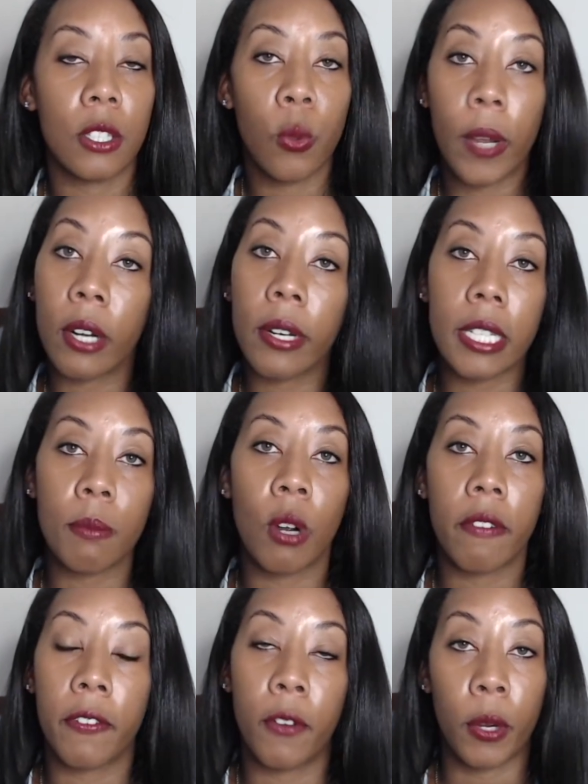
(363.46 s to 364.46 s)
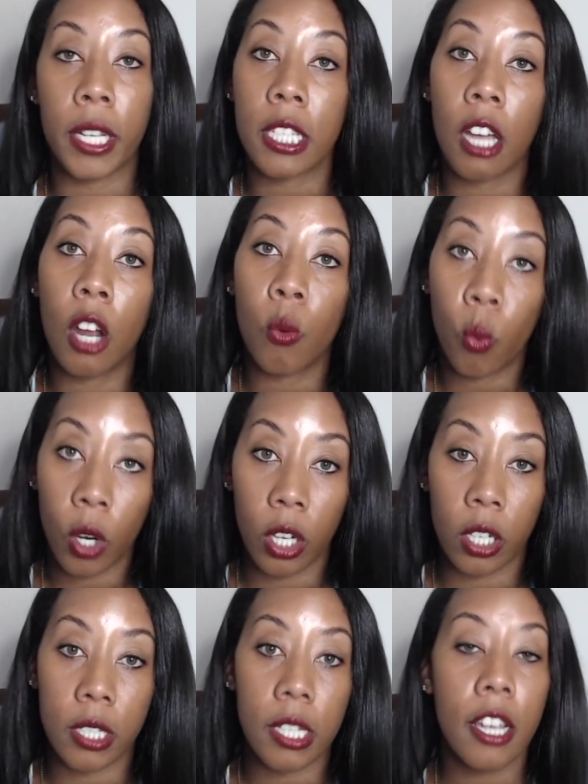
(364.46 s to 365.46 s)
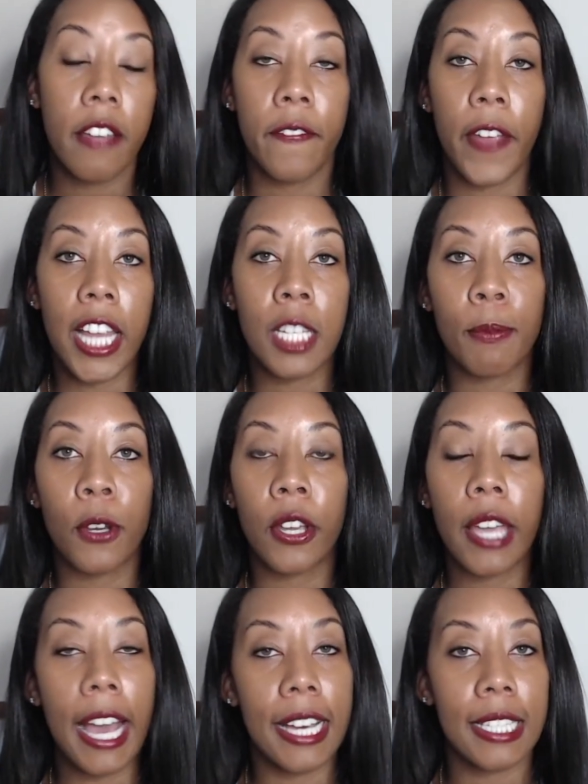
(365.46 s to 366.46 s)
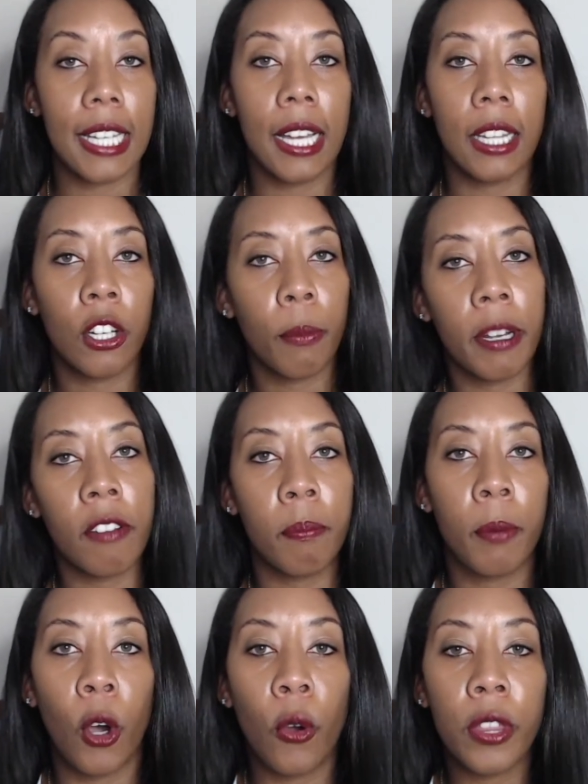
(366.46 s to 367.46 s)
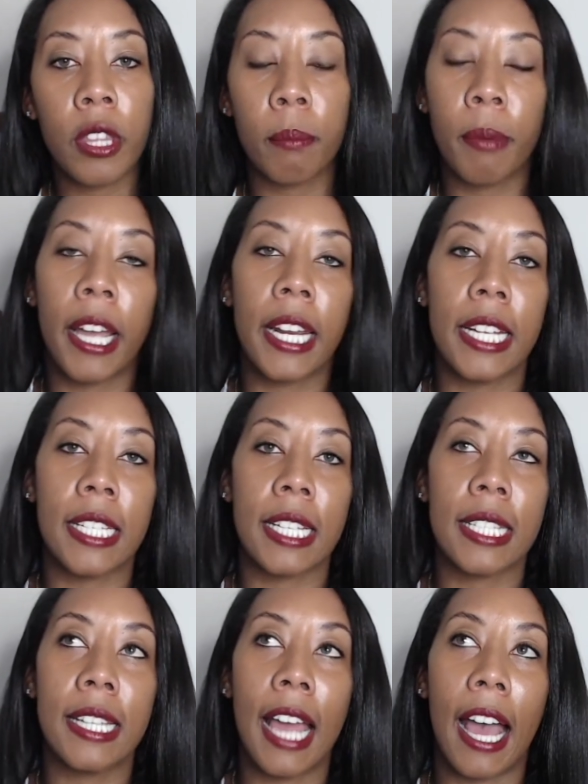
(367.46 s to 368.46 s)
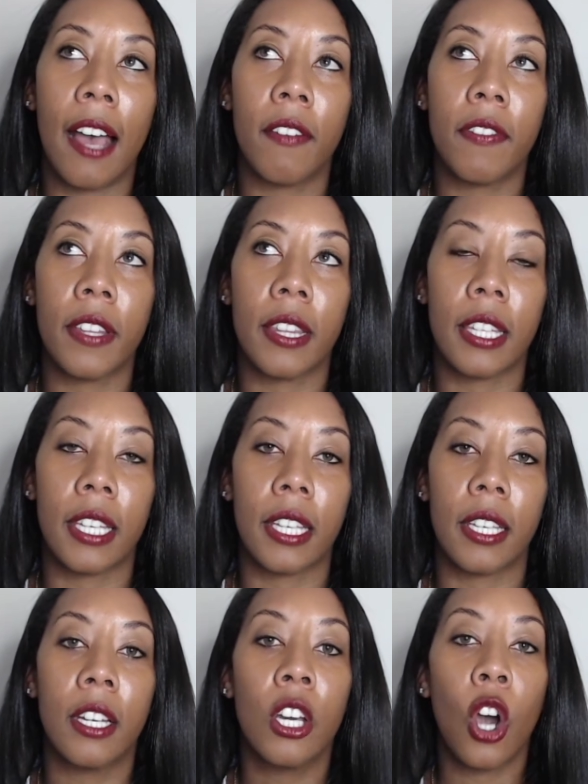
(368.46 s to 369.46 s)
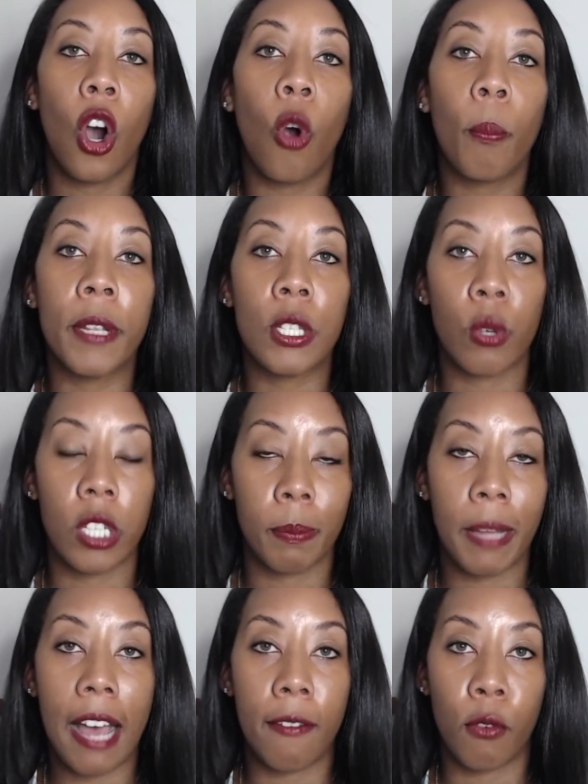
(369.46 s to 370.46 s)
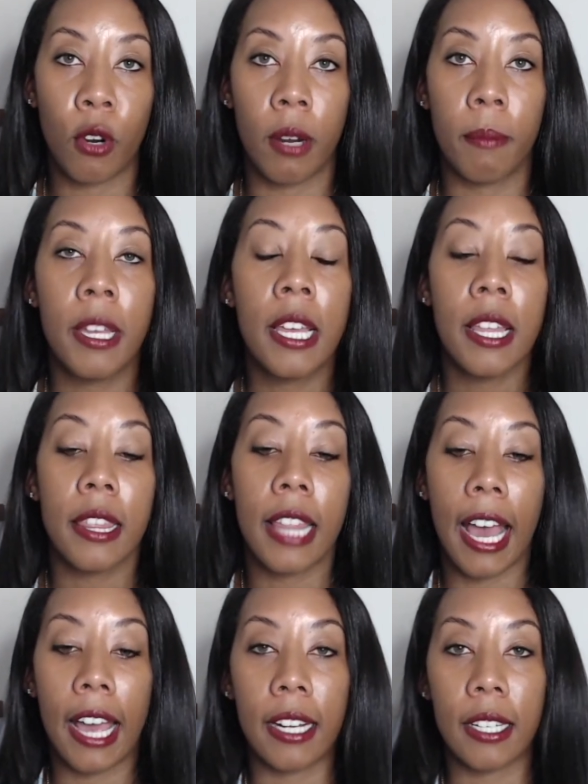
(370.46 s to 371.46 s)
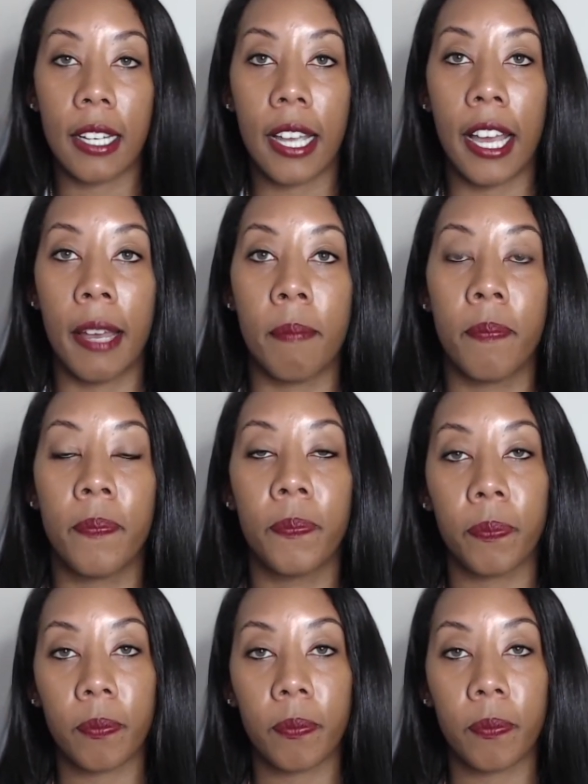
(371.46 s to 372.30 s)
Twitter is more of a focus on words. Facebook has a little bit of both, but it doesn't have the open source platform that um,